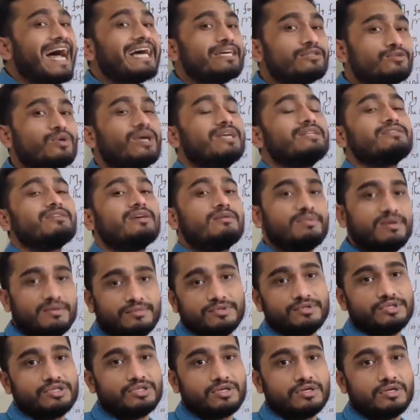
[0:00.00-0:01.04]
are asked to answer
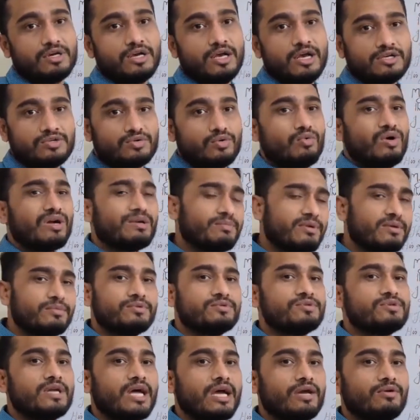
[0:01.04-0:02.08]
preposition. So what
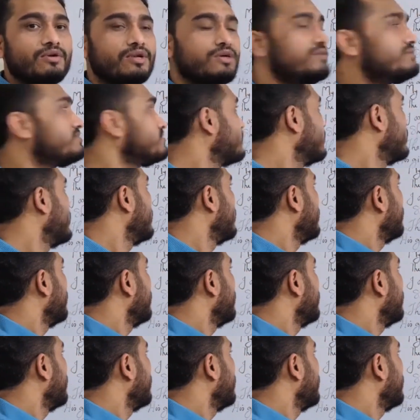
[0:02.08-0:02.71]
preposition I will use?